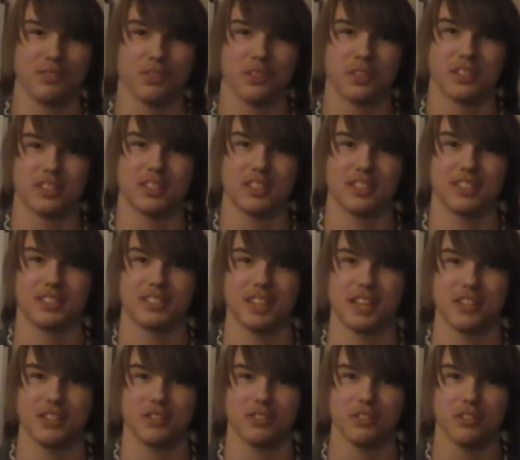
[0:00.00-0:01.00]
Florida State's
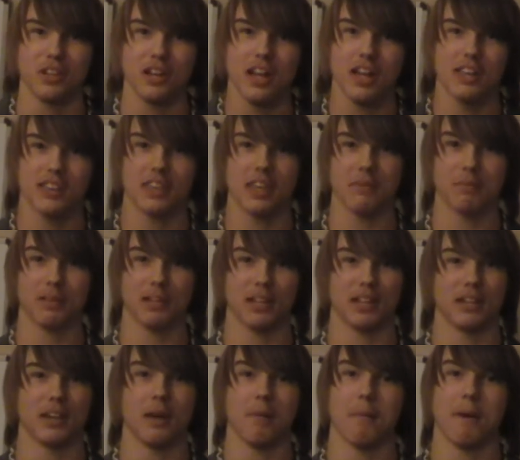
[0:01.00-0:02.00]
schedule? They
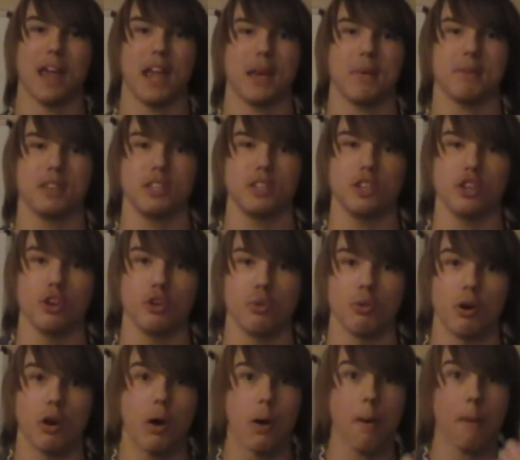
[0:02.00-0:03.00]
played Miami
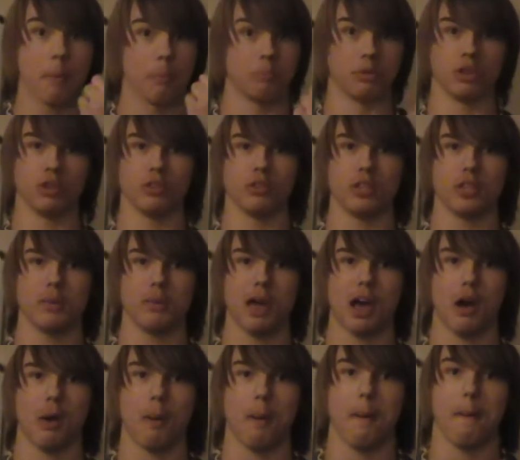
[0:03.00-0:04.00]
U, blew them
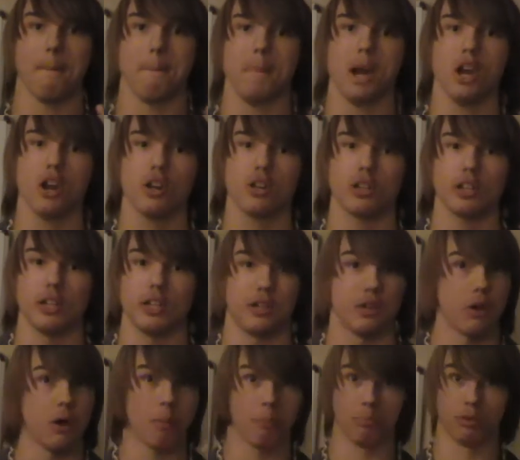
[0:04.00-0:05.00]
out. Maryland,
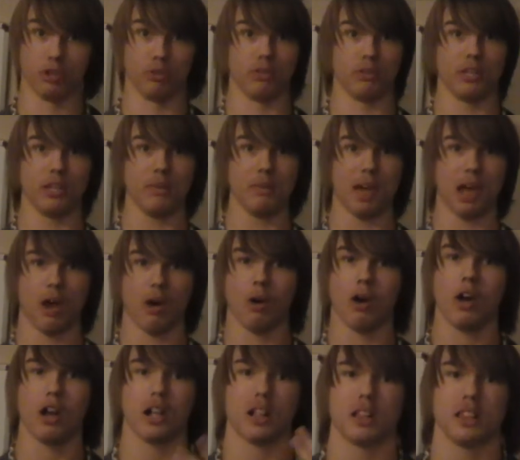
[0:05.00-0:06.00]
blew them
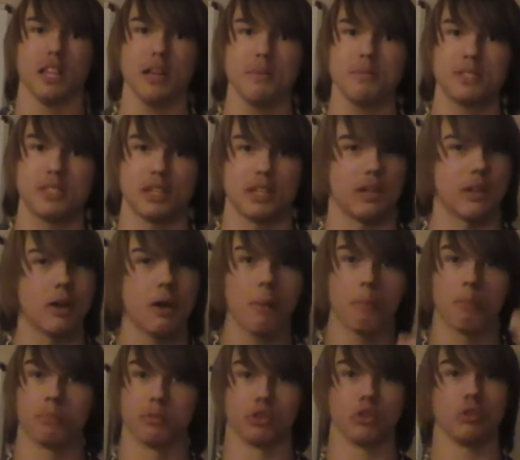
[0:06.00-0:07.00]
out. Clemson,
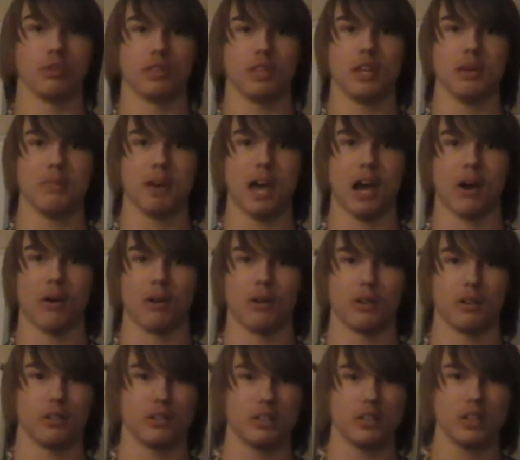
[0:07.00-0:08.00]
blew them out.
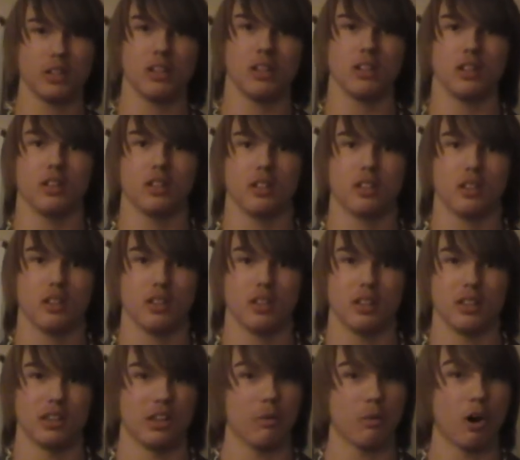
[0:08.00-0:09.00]

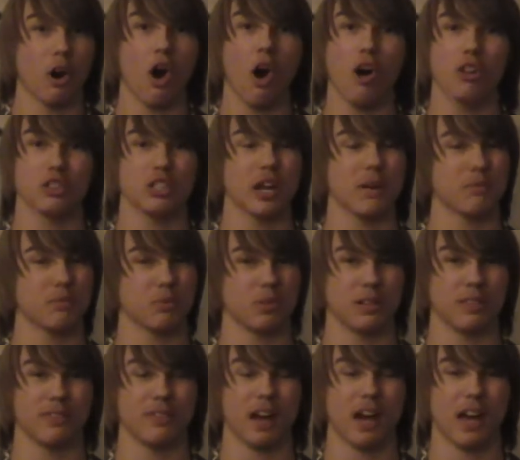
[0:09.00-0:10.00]
They were all top
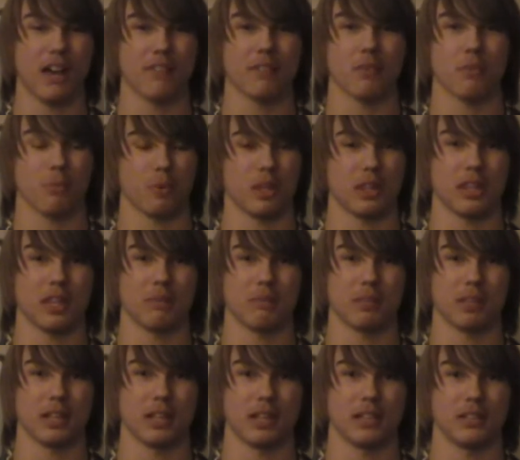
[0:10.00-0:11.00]
25 when they
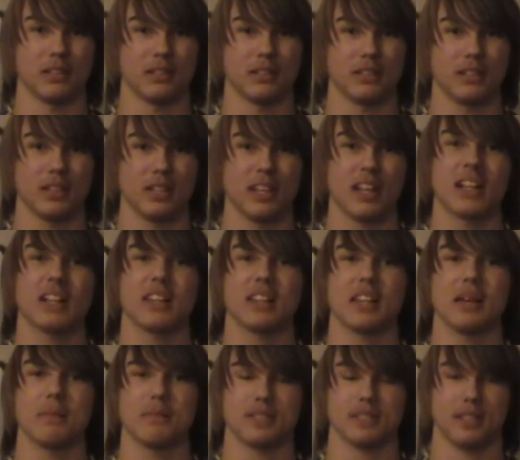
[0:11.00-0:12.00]
played.
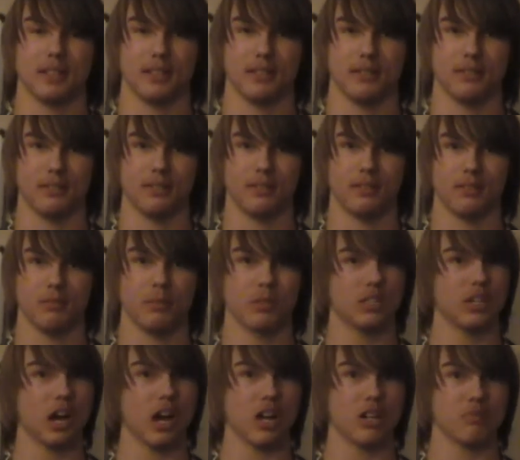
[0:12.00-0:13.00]
Clemson,
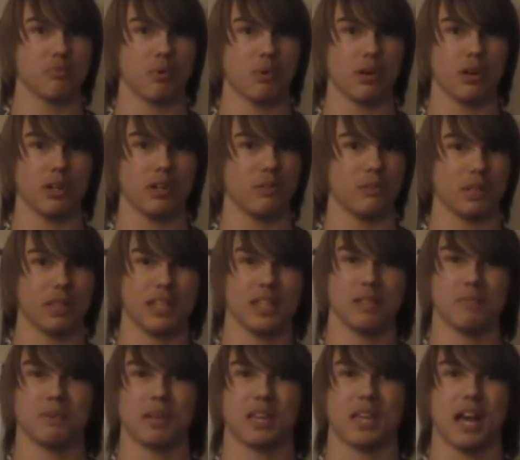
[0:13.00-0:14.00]
Taj Boyd with his
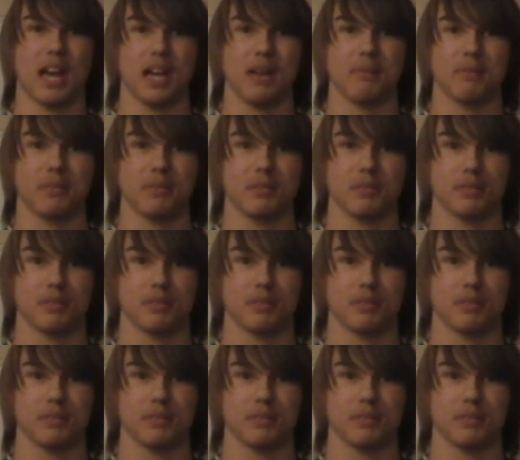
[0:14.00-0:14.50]
big hike.